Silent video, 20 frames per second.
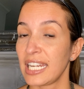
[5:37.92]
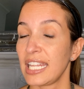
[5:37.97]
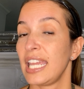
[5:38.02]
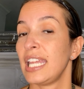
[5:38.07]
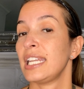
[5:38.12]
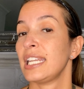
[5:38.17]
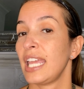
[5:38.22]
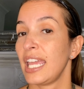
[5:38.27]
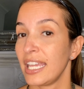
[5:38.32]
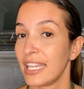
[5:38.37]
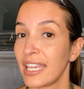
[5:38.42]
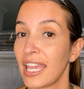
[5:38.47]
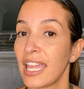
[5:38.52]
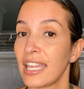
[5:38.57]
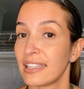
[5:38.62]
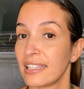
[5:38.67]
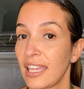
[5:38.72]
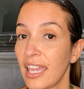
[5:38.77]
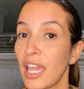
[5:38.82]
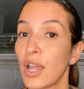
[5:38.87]
and gain
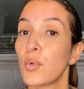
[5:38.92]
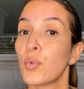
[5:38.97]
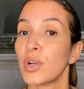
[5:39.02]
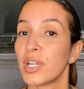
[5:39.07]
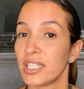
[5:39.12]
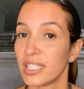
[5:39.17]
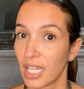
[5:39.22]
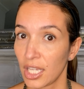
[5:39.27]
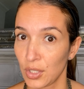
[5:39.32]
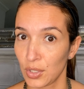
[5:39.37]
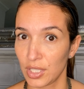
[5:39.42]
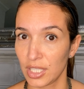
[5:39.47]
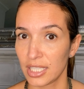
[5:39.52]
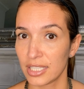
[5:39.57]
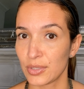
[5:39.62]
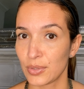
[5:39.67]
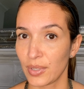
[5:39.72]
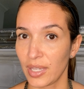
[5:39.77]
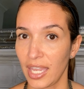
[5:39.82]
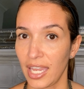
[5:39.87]
the equity that you need
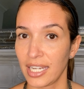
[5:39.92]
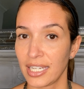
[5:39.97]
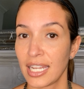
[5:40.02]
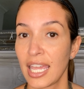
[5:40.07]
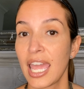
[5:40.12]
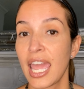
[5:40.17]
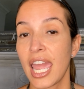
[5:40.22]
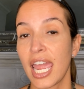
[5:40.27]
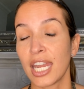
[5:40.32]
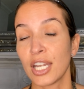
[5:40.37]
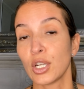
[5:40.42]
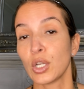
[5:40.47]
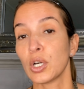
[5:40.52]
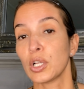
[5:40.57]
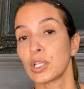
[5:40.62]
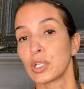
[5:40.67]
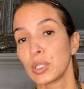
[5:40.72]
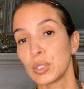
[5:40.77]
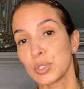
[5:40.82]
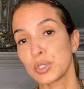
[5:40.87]
to gain, and not
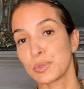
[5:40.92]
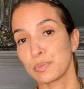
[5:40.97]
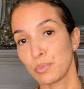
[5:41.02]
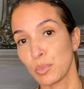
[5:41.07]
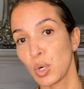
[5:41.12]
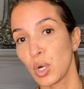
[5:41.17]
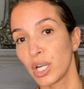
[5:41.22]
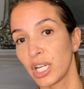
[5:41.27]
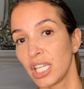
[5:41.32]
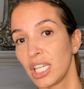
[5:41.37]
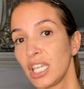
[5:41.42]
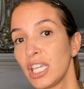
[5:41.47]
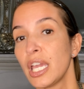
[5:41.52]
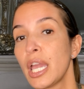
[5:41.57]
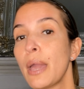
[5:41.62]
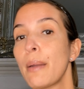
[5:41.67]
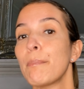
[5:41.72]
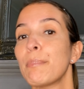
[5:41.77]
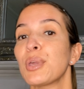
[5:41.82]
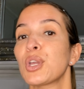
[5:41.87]
lose money
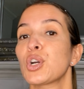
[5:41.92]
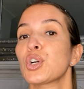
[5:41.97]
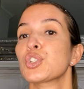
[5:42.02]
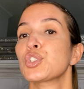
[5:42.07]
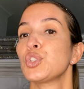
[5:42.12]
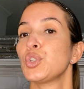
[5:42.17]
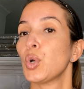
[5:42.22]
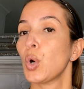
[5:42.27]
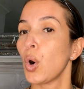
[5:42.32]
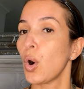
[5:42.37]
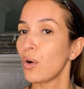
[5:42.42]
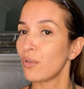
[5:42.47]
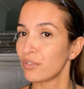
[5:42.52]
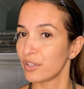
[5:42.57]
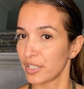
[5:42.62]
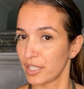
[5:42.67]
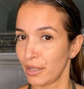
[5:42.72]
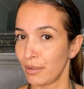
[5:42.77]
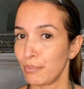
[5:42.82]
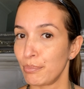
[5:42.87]
because you over
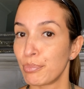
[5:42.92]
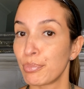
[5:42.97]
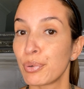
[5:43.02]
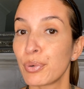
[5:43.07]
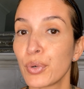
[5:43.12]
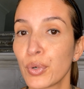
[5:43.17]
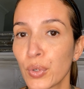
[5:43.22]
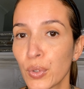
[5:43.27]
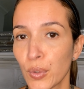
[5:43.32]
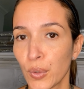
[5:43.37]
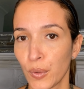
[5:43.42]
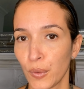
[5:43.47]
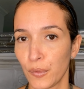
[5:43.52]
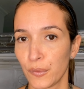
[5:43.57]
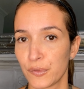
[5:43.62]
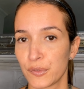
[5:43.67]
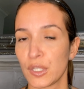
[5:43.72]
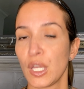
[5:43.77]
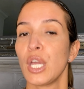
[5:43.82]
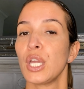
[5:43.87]
improved
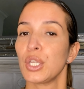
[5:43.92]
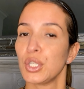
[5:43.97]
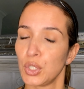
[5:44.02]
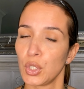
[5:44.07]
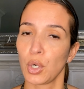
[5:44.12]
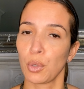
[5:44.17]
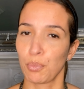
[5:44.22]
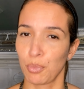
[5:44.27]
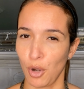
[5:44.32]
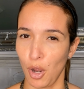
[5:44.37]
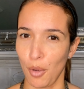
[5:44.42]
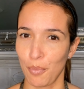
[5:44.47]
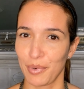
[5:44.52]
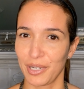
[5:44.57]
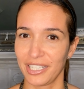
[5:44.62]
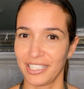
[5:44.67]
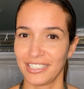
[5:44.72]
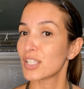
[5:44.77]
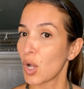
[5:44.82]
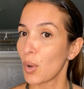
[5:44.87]
your property.
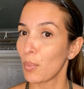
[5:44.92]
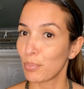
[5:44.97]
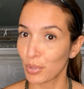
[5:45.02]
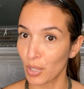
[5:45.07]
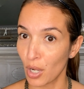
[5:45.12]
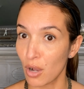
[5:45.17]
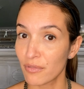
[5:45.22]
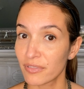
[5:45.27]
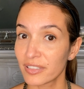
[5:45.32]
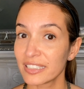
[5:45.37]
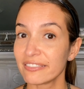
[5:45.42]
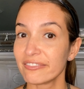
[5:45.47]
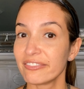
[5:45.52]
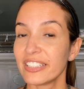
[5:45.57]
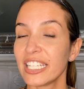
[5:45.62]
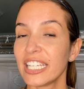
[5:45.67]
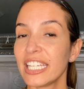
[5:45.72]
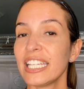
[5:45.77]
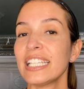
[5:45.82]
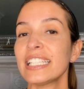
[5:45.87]
So
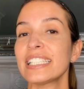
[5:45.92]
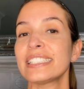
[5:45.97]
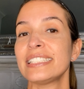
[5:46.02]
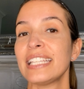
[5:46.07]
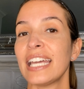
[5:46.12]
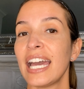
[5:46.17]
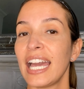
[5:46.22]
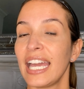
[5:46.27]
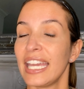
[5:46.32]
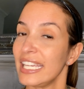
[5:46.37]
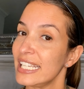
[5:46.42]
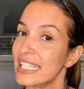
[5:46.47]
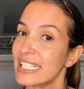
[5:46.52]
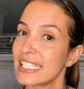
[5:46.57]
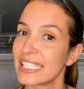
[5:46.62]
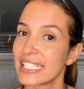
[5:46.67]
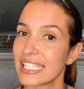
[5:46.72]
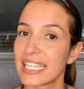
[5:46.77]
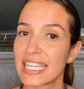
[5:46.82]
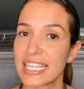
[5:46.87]
probably the
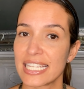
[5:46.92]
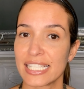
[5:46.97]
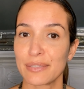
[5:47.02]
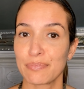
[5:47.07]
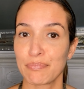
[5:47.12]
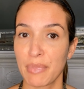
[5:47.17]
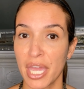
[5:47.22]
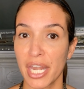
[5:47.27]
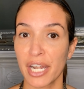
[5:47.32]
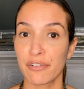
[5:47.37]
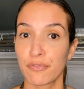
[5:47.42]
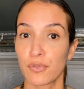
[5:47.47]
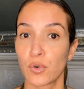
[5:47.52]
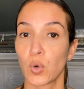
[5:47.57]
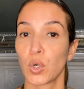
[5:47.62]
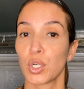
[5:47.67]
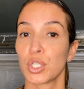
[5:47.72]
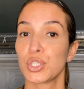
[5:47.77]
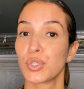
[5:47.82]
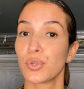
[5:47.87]
easiest
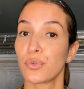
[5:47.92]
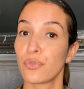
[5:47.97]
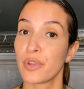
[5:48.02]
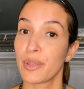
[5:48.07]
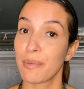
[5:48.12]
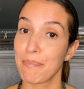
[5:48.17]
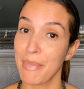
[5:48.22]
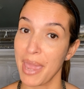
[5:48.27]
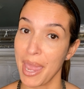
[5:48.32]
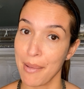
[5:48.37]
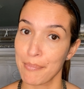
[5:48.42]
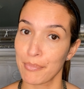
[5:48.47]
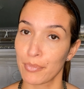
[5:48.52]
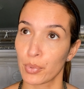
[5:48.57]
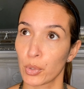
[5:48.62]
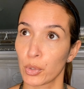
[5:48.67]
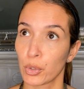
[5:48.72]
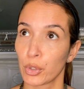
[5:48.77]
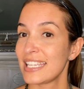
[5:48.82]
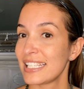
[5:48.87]
metaphor to remember
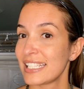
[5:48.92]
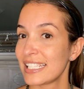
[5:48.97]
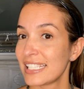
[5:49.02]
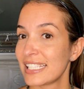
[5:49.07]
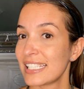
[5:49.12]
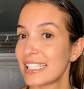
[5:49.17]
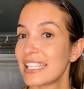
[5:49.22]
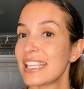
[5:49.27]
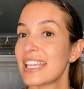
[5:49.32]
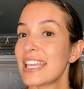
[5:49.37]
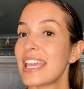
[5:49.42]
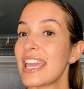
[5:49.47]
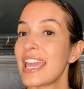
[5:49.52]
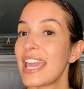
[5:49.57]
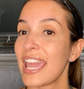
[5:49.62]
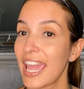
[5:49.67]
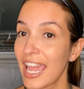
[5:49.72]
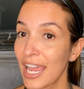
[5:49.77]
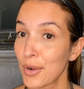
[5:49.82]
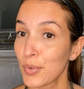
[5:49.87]
is
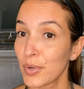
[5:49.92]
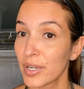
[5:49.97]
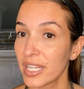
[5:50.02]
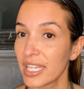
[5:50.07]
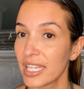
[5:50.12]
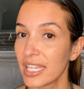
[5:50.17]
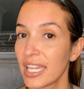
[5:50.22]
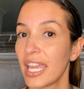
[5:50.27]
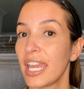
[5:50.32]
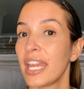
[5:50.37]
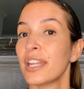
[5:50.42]
equity and